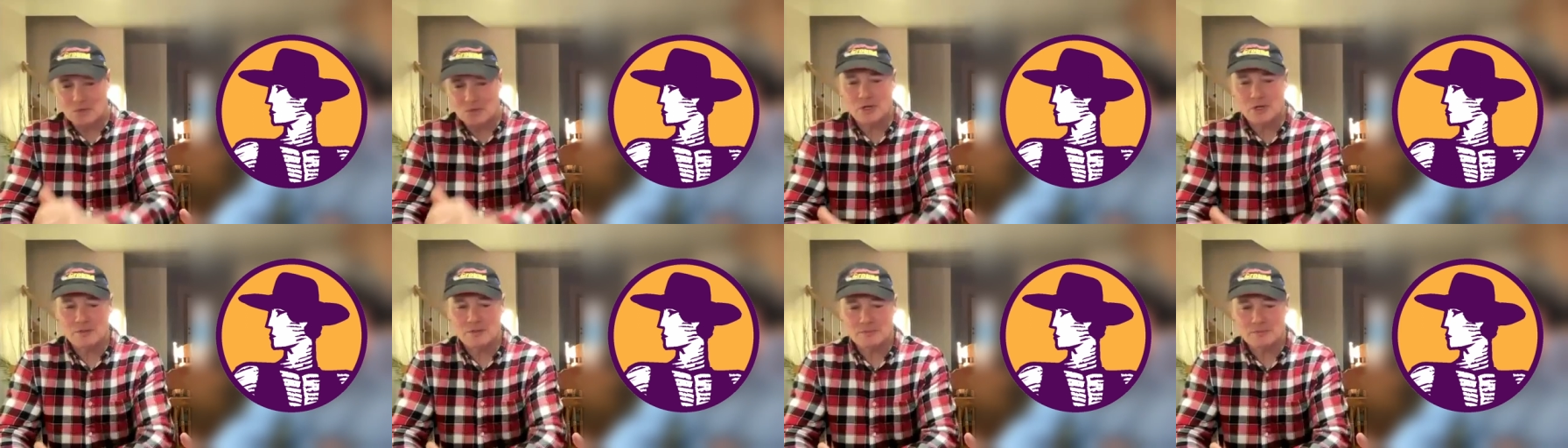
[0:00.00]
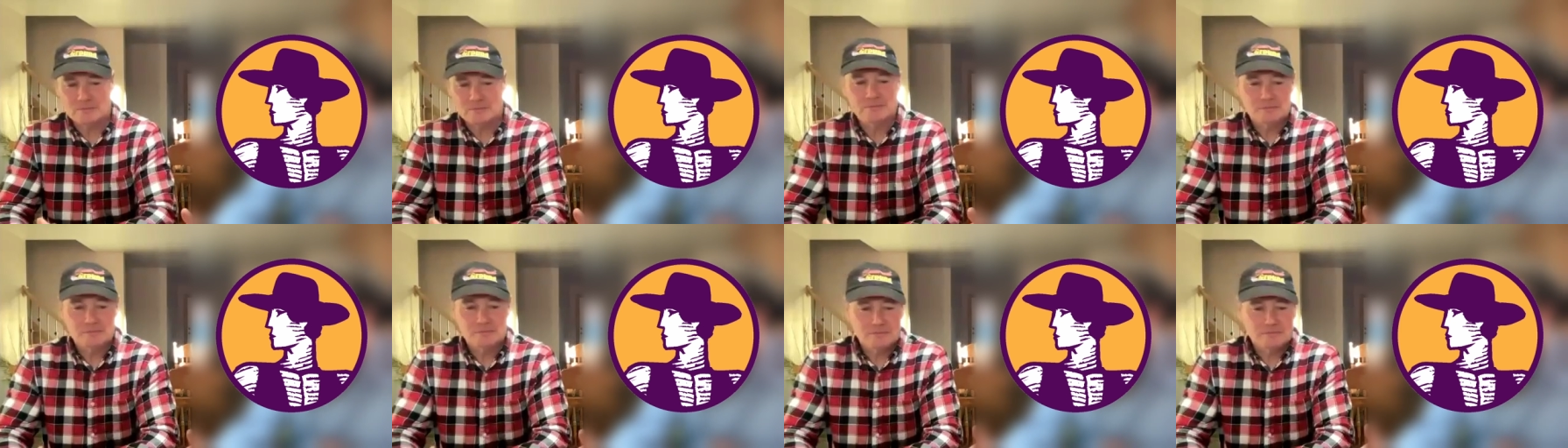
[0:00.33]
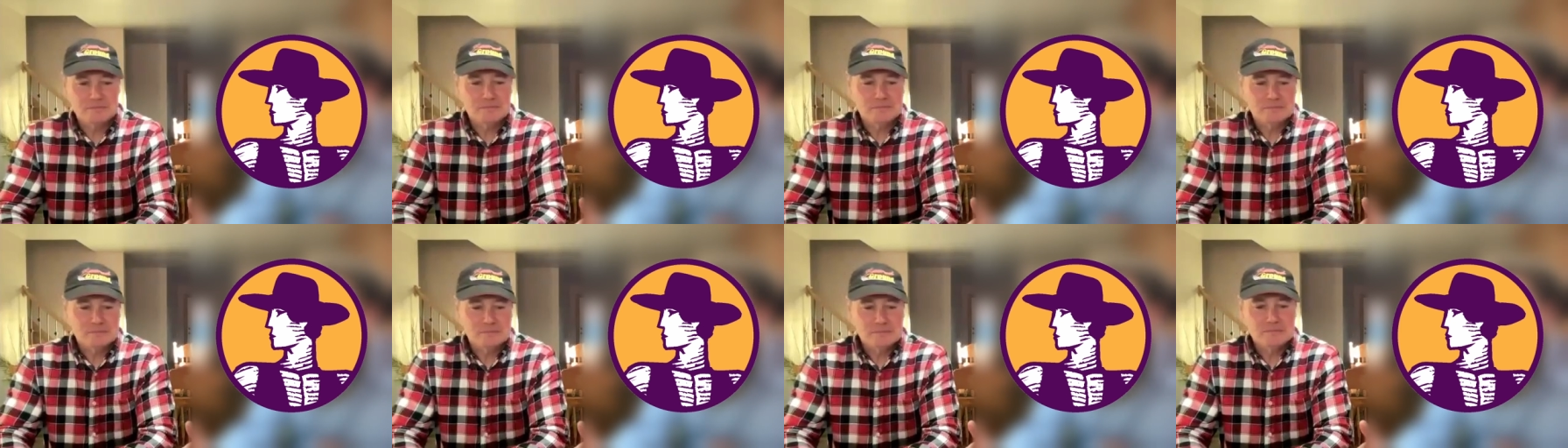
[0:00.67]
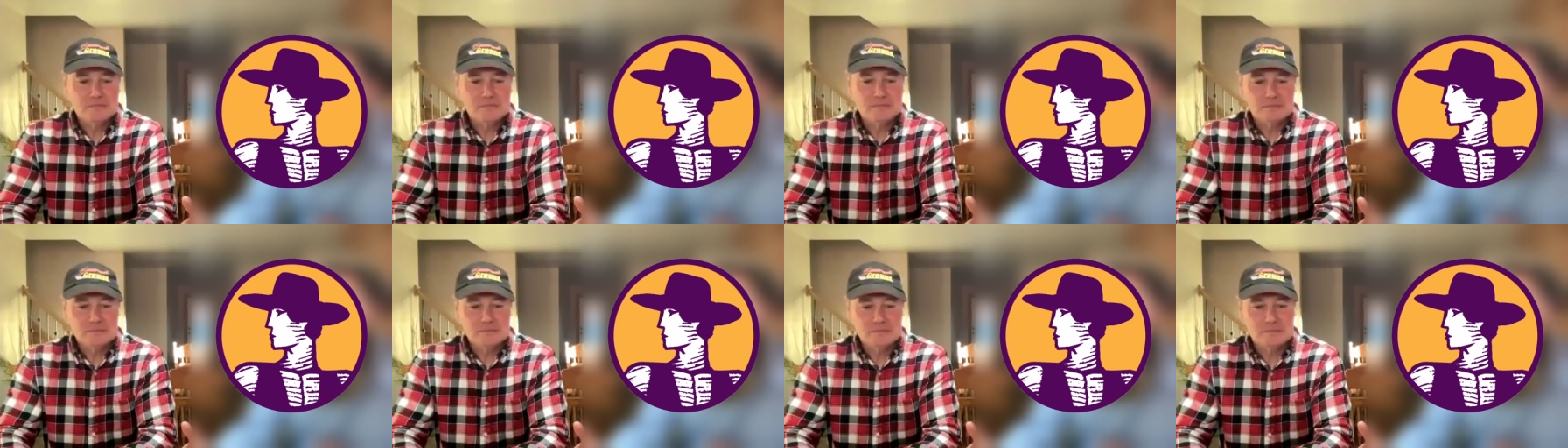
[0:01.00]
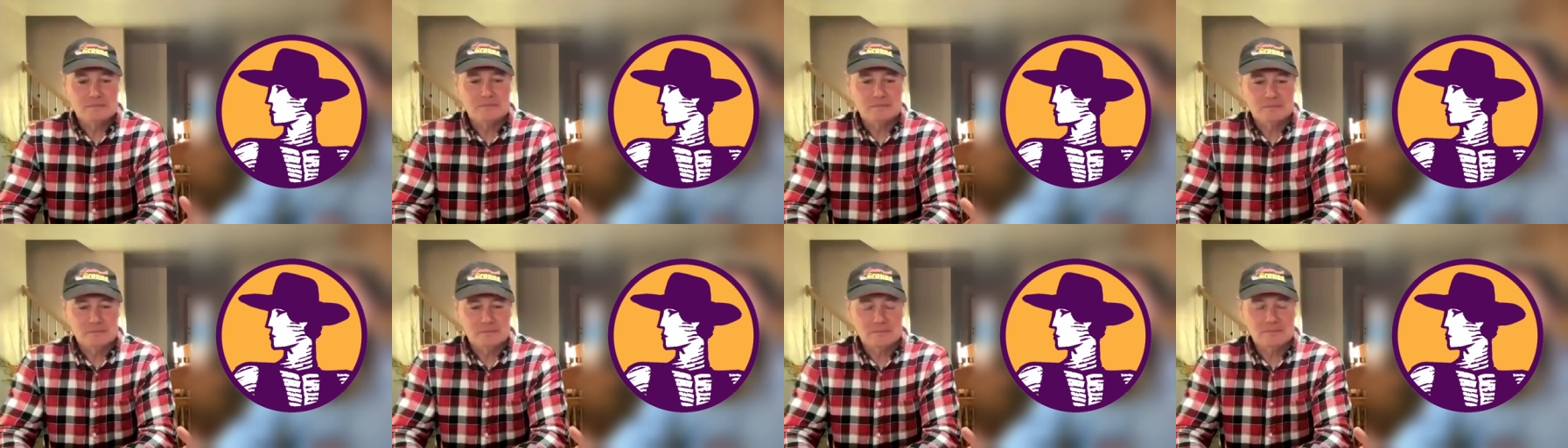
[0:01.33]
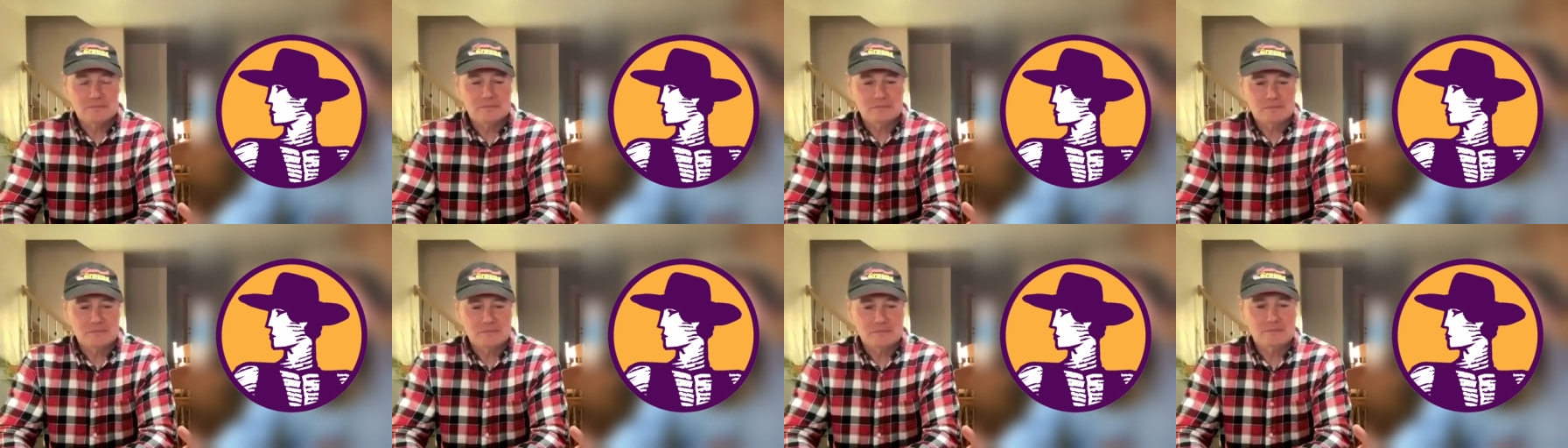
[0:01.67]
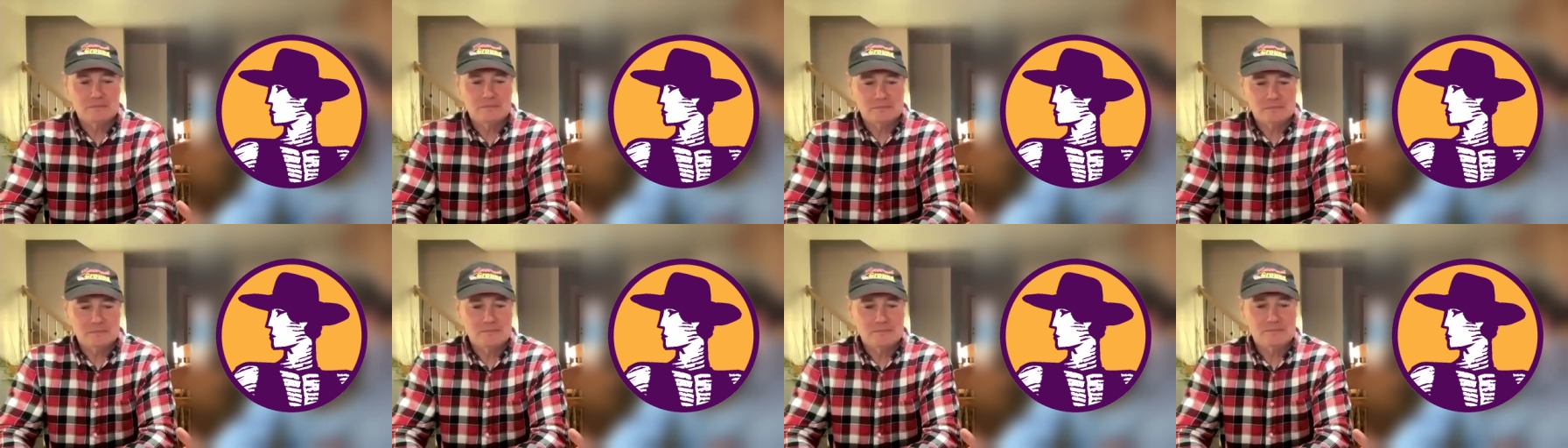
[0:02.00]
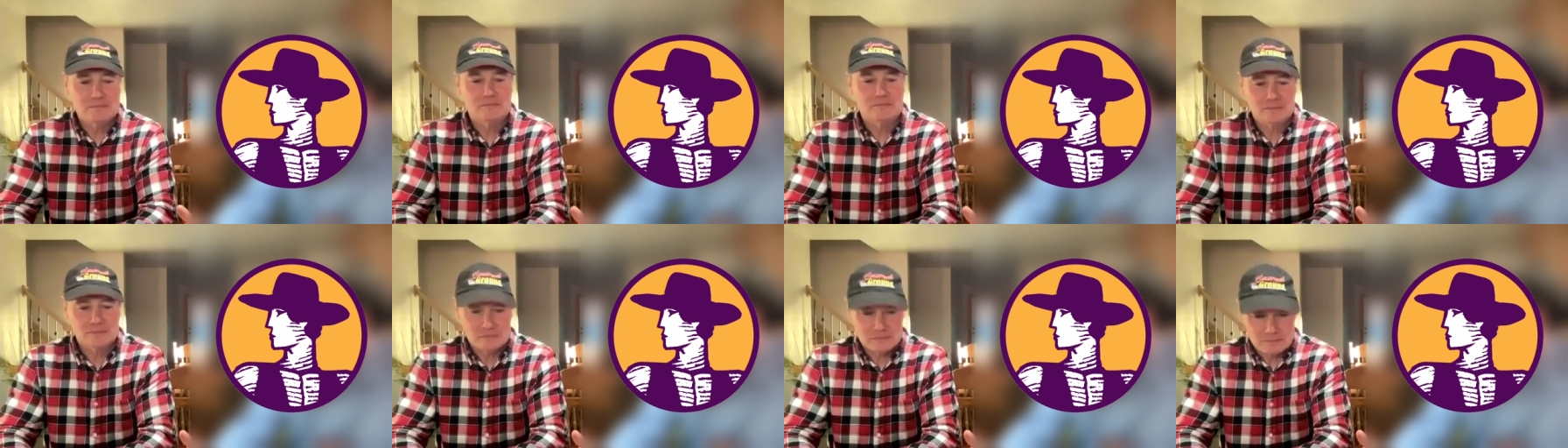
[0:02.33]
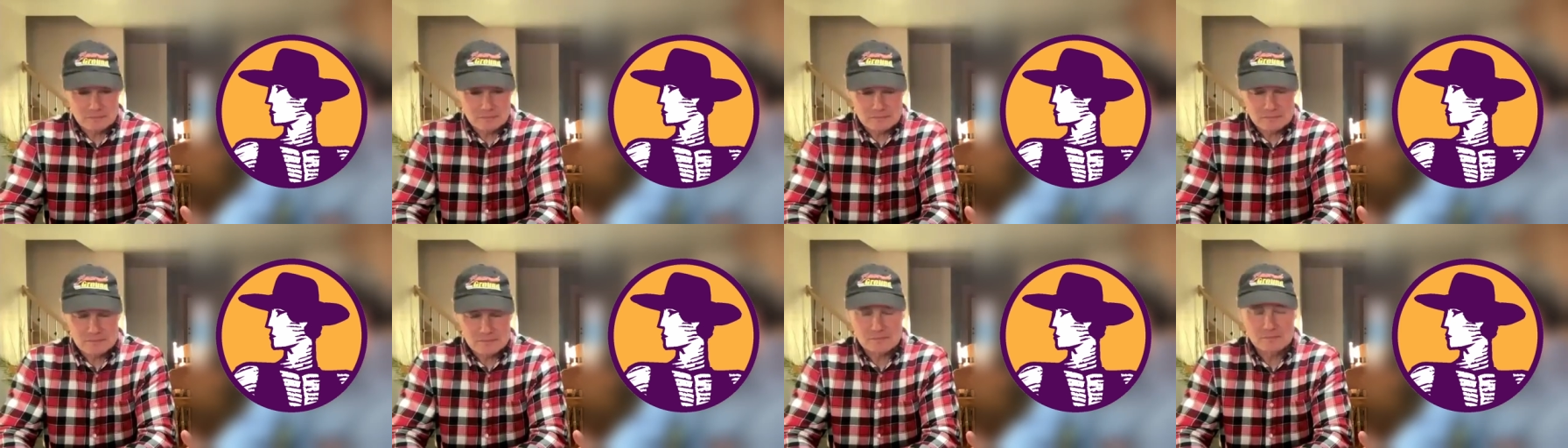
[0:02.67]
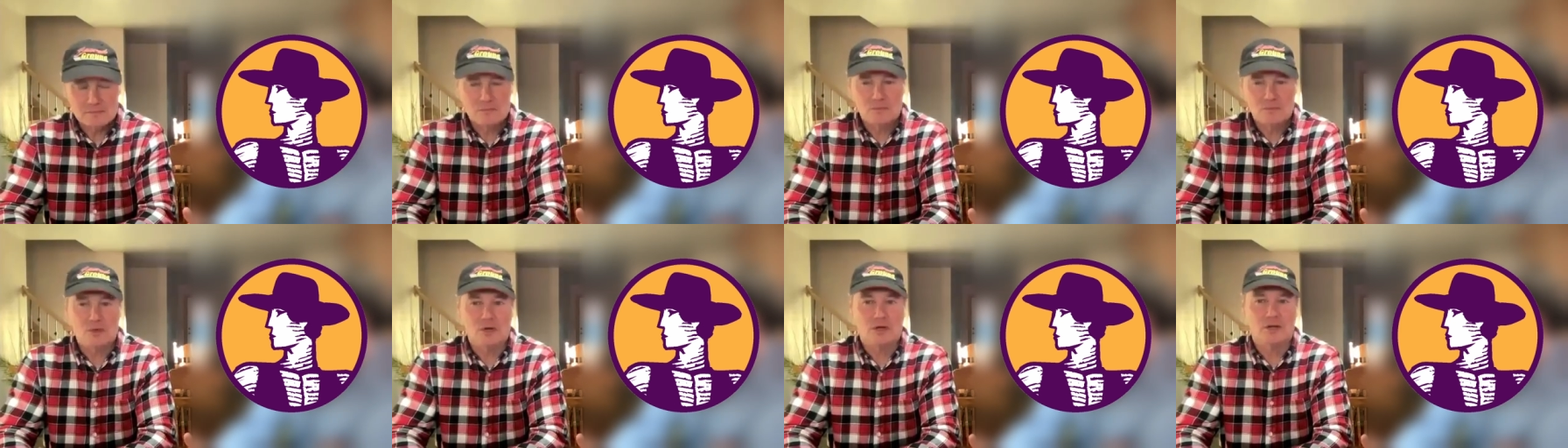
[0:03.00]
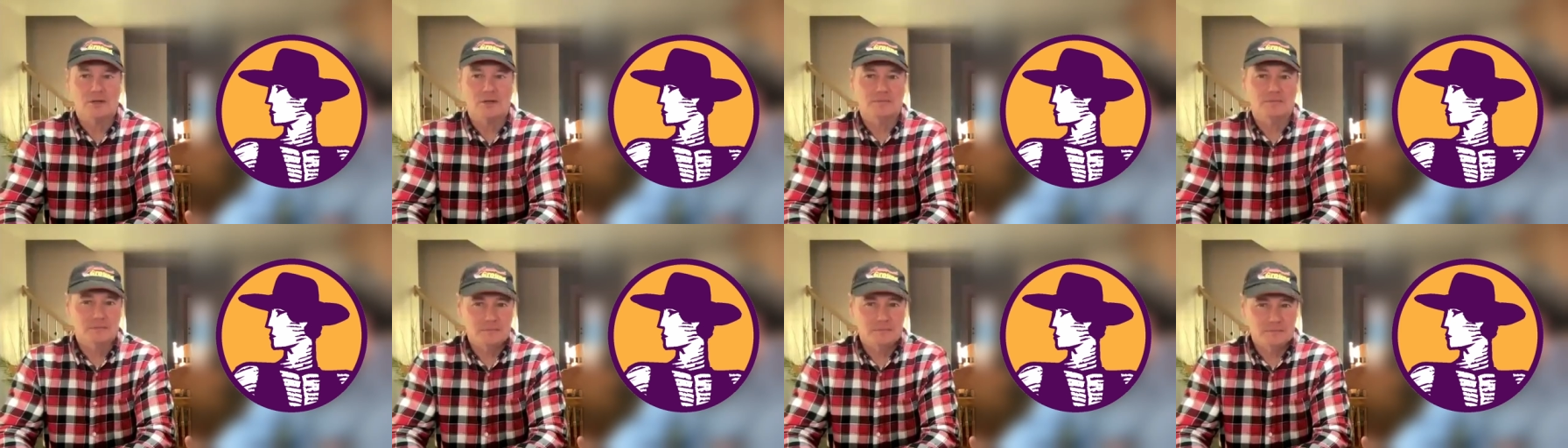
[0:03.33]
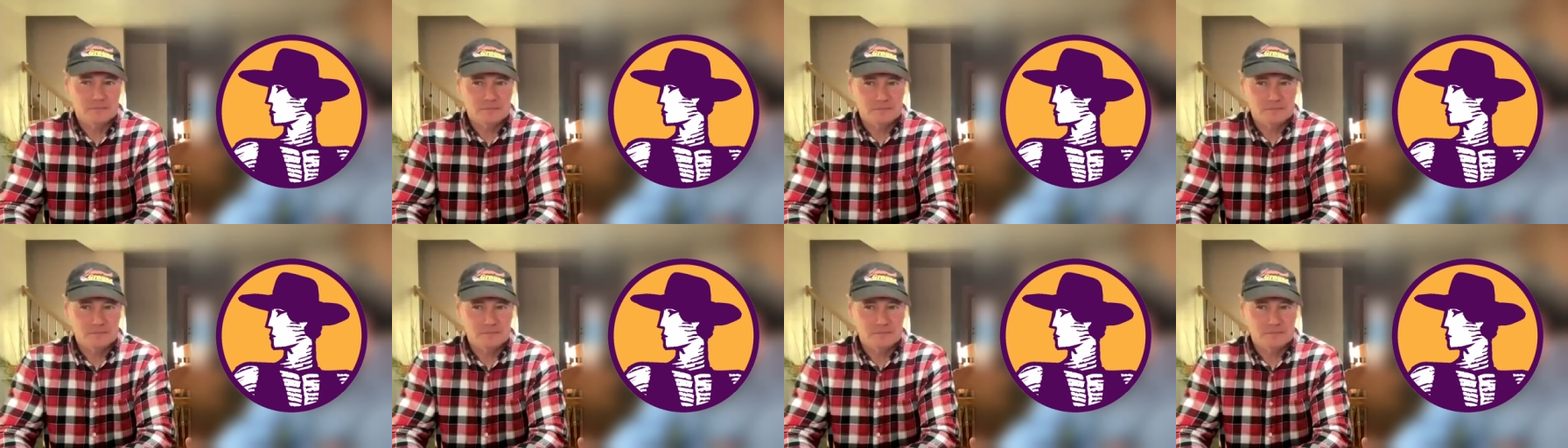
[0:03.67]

Right. And that's the direct antithesis of what should be the case. Right.